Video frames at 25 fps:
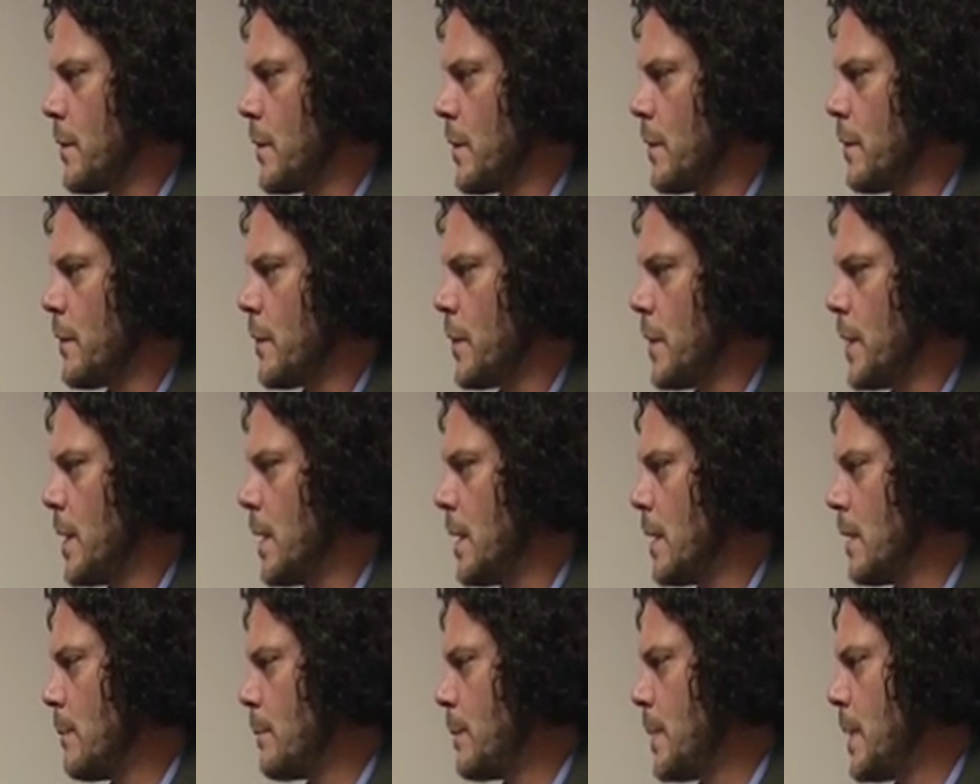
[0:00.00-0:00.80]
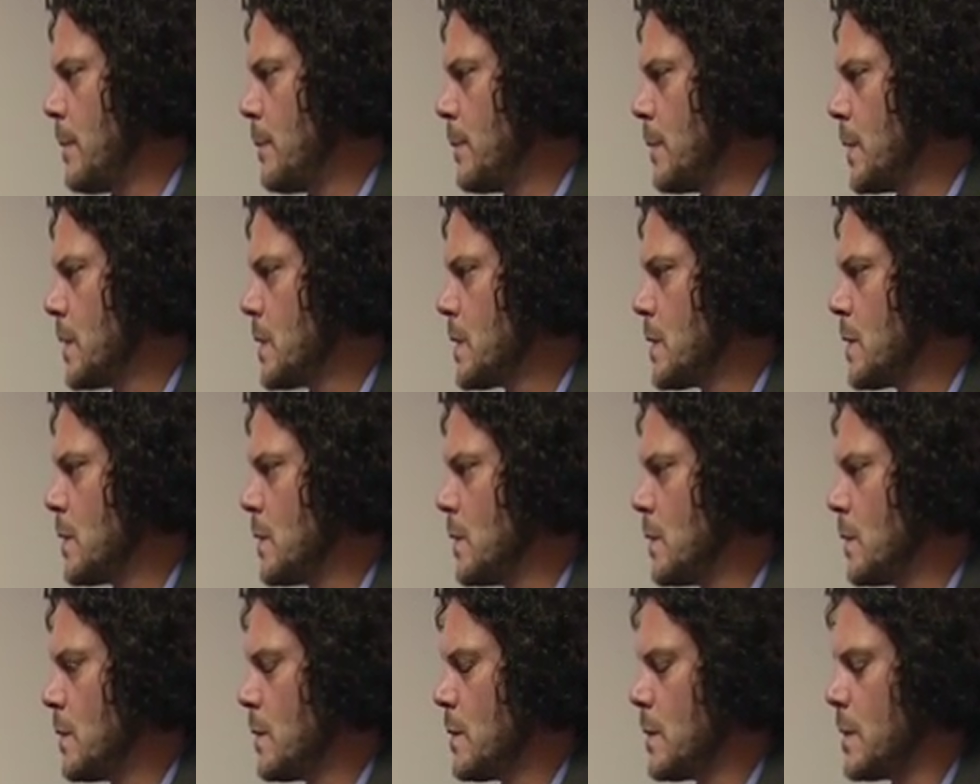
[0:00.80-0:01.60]
for young people
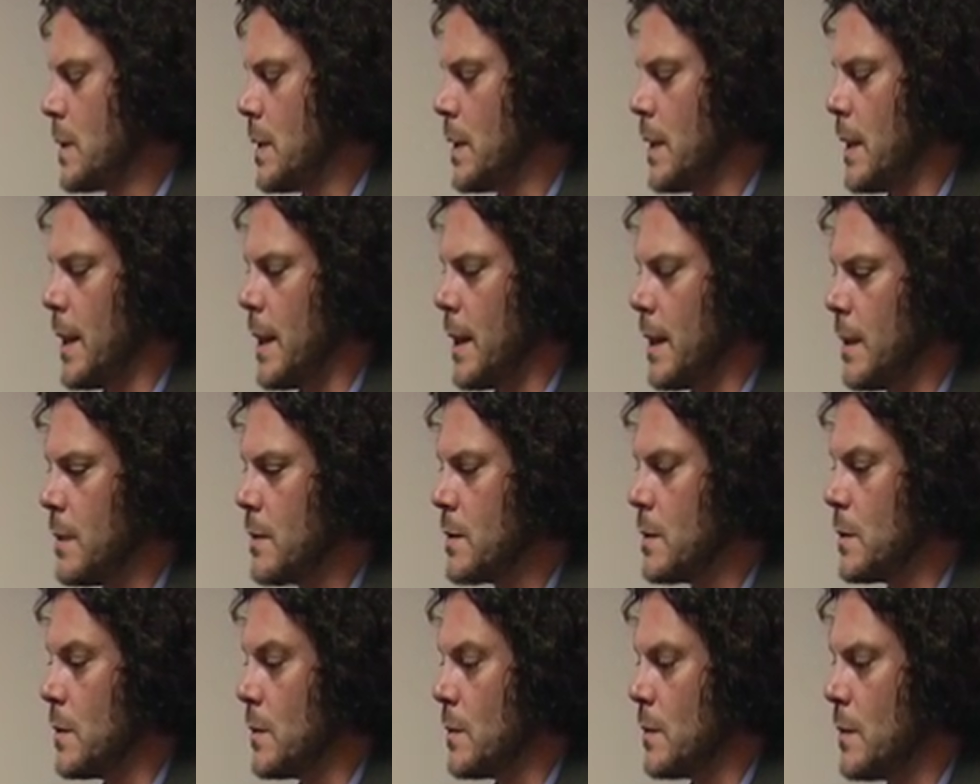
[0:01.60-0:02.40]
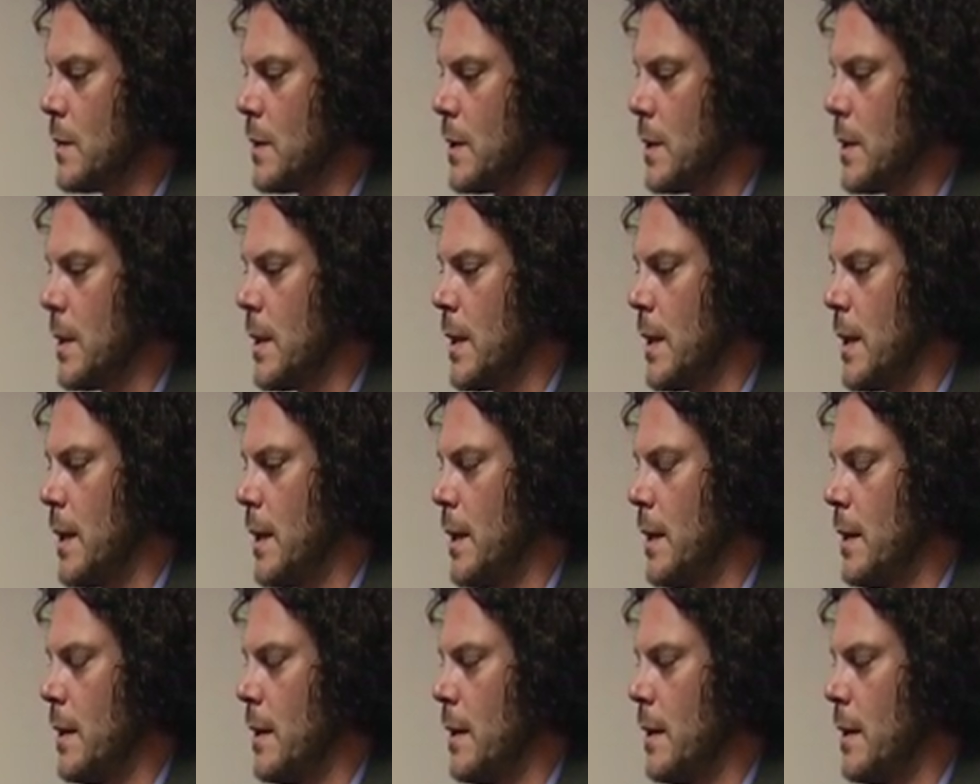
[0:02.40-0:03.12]
to get into, and